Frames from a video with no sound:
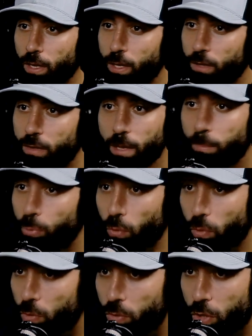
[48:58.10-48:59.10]

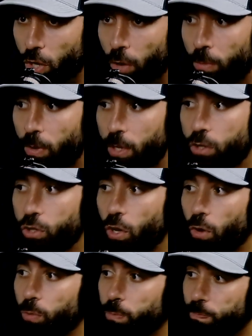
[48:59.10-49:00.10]
Simple, you know? And
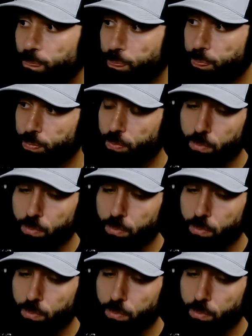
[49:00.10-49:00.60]
so